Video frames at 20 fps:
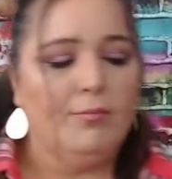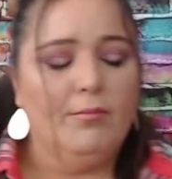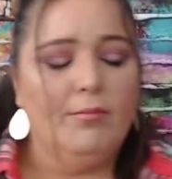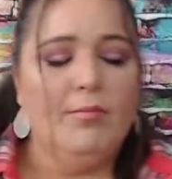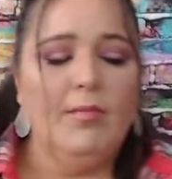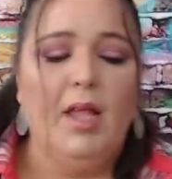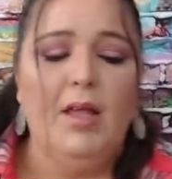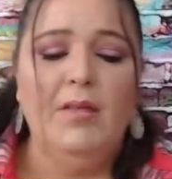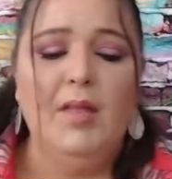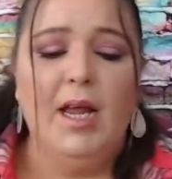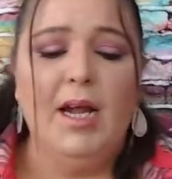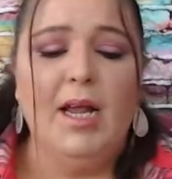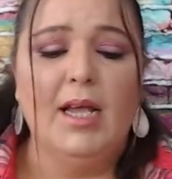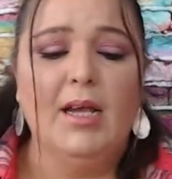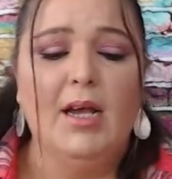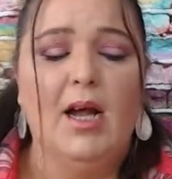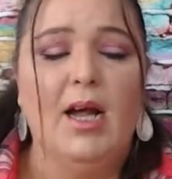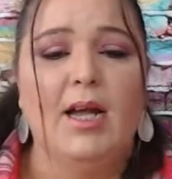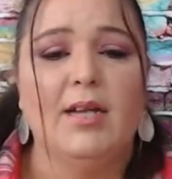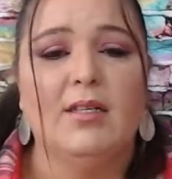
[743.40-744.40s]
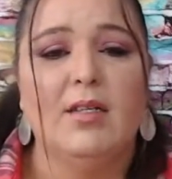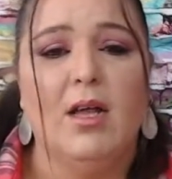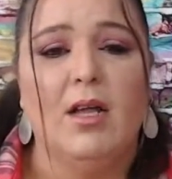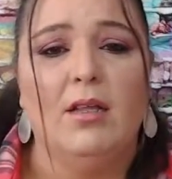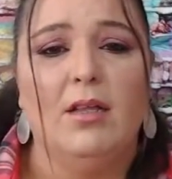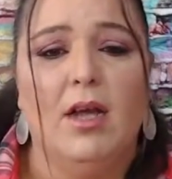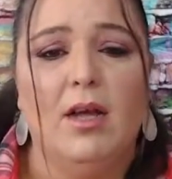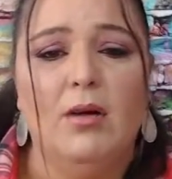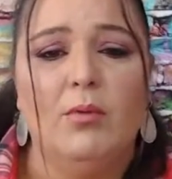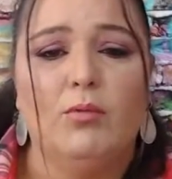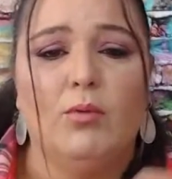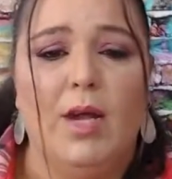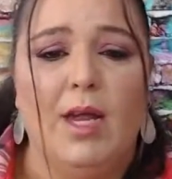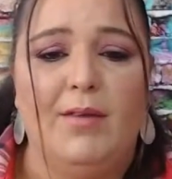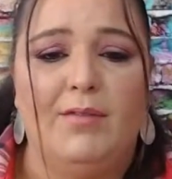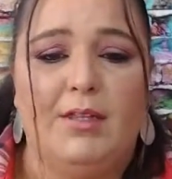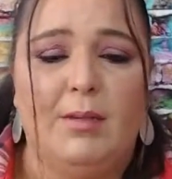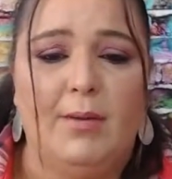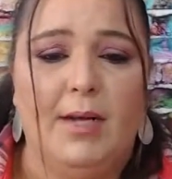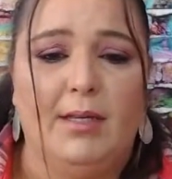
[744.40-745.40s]
that I got, I saw a lot of
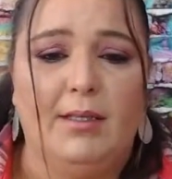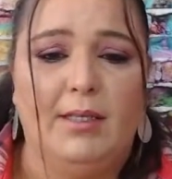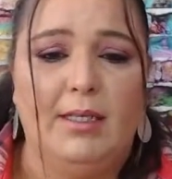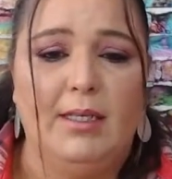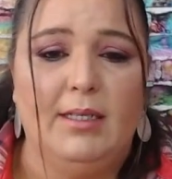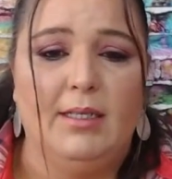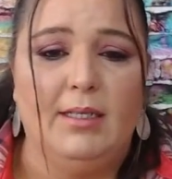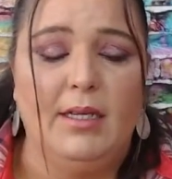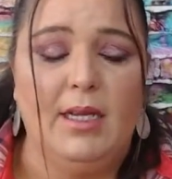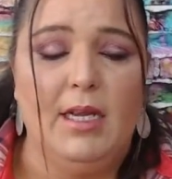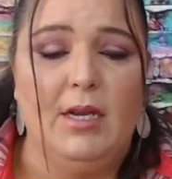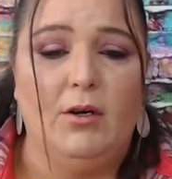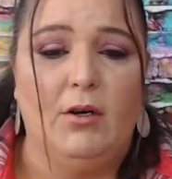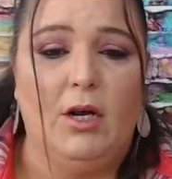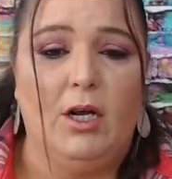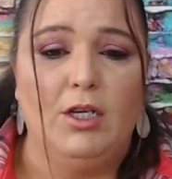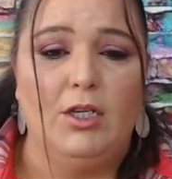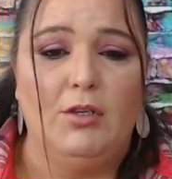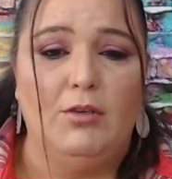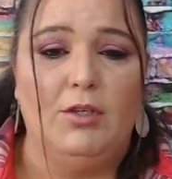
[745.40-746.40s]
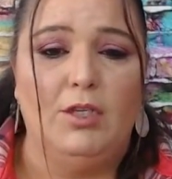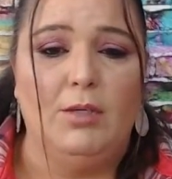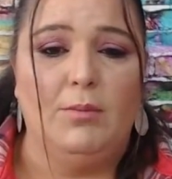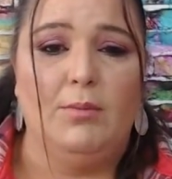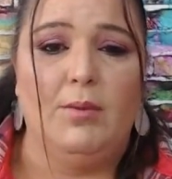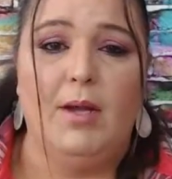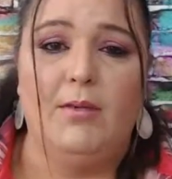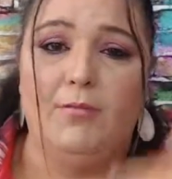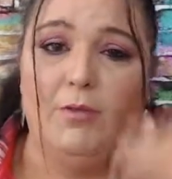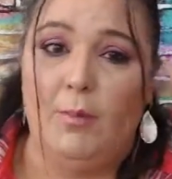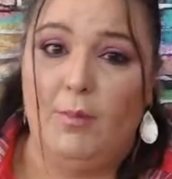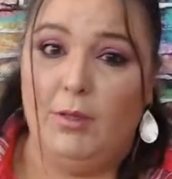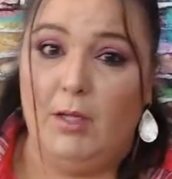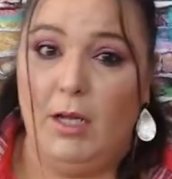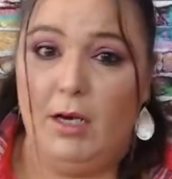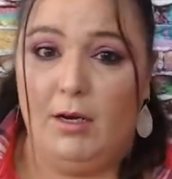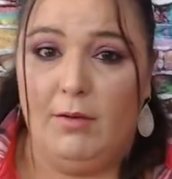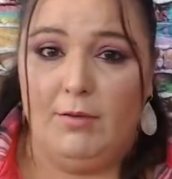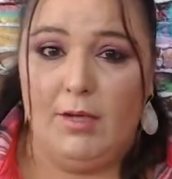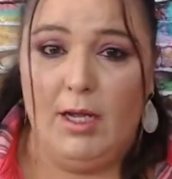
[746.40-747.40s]
raves about this here on YouTube from a lot
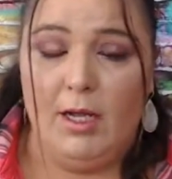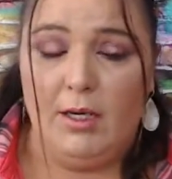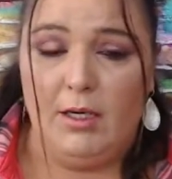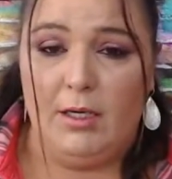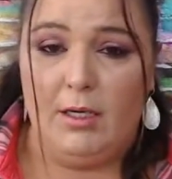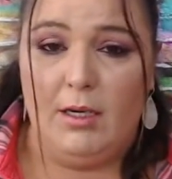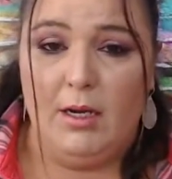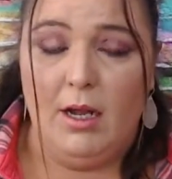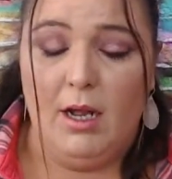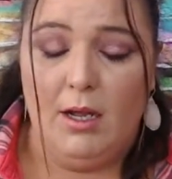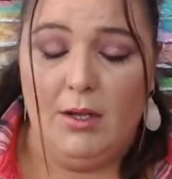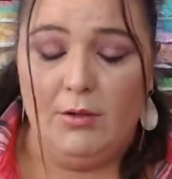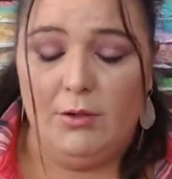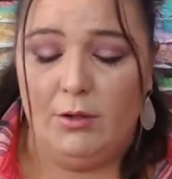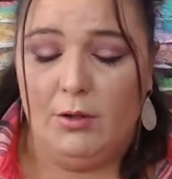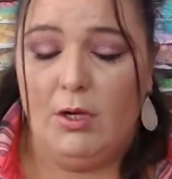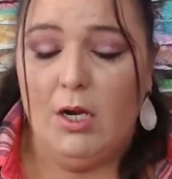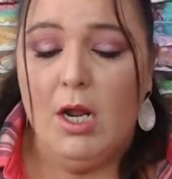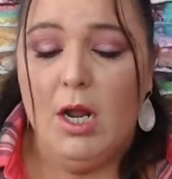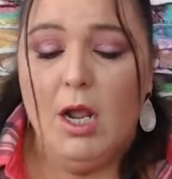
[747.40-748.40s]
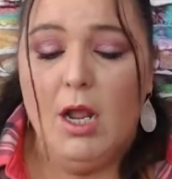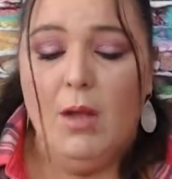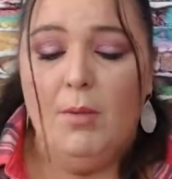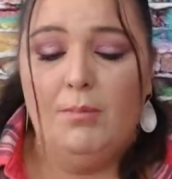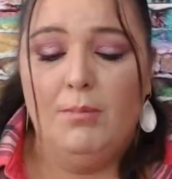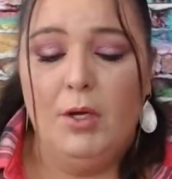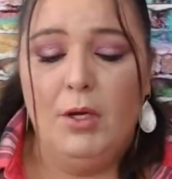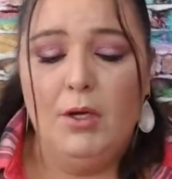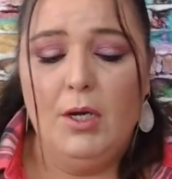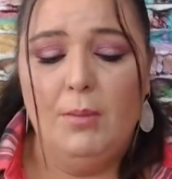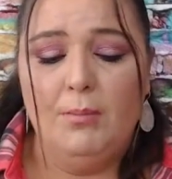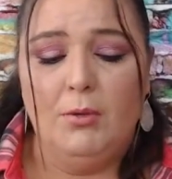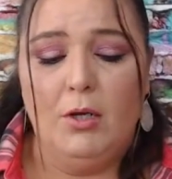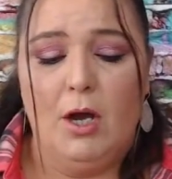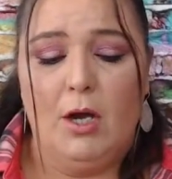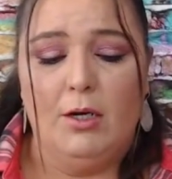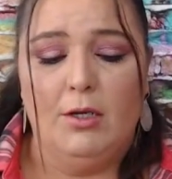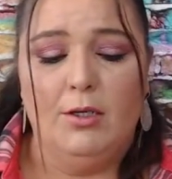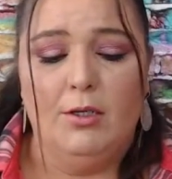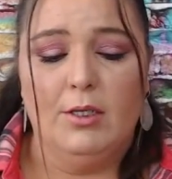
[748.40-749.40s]
of other beauty
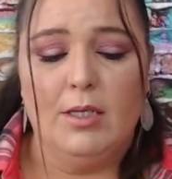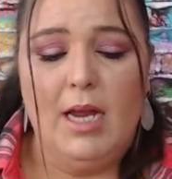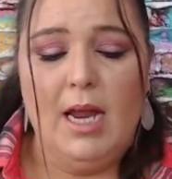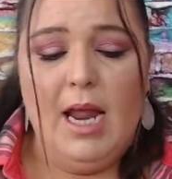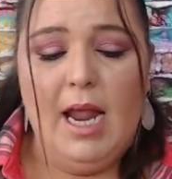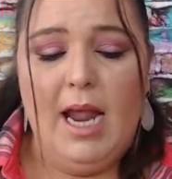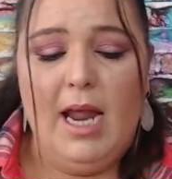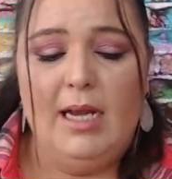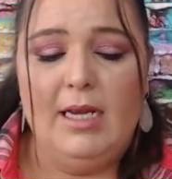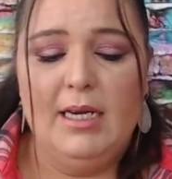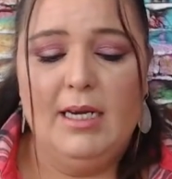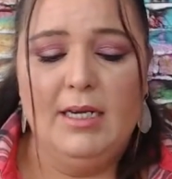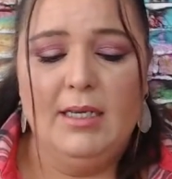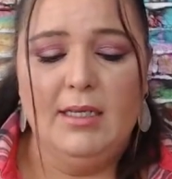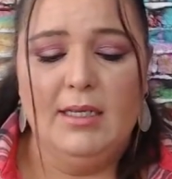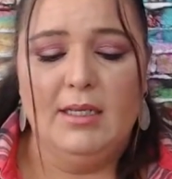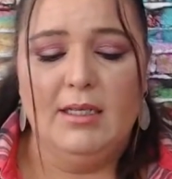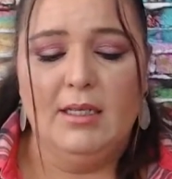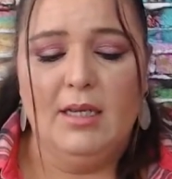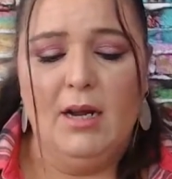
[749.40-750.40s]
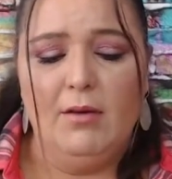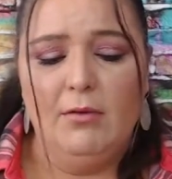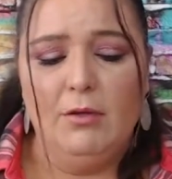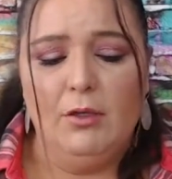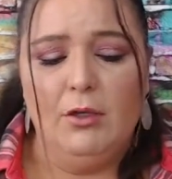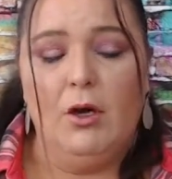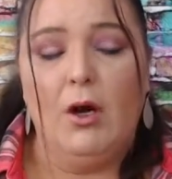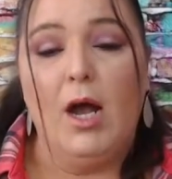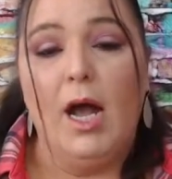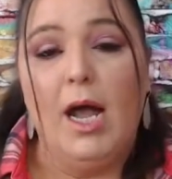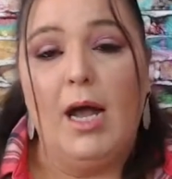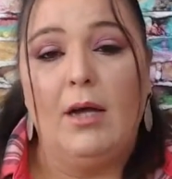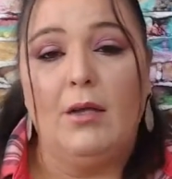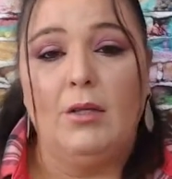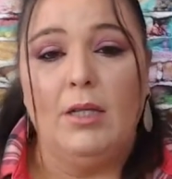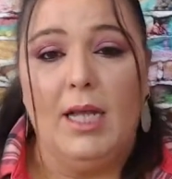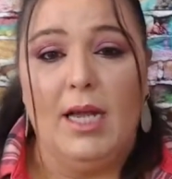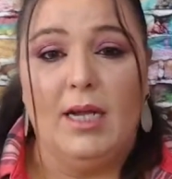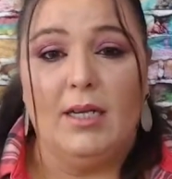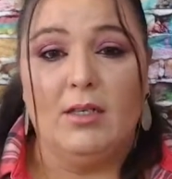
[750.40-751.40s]
bloggers, and it is this CoverGirl
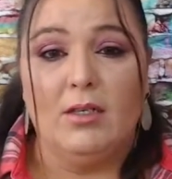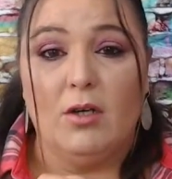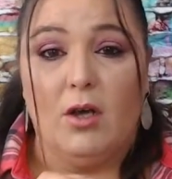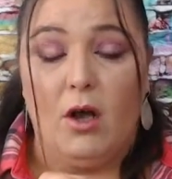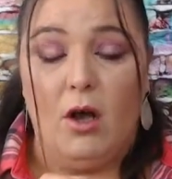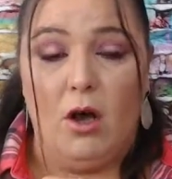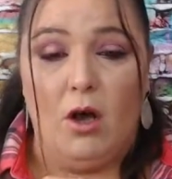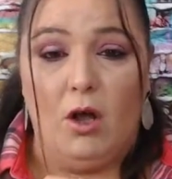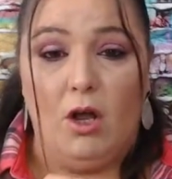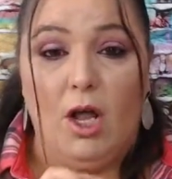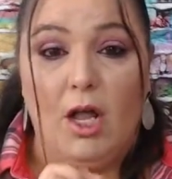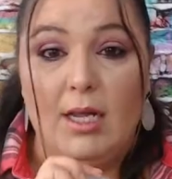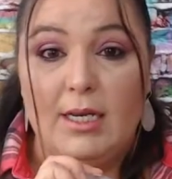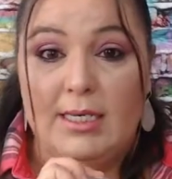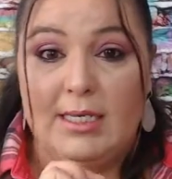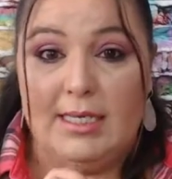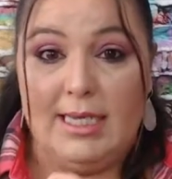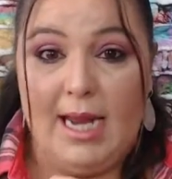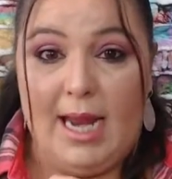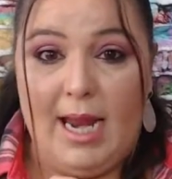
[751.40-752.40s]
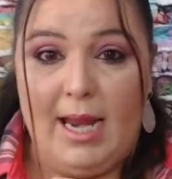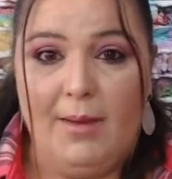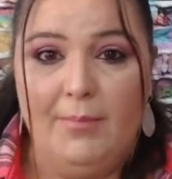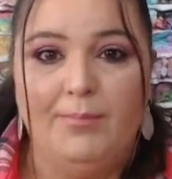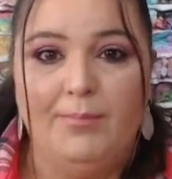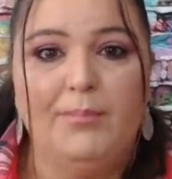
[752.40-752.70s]
Outlast All Day.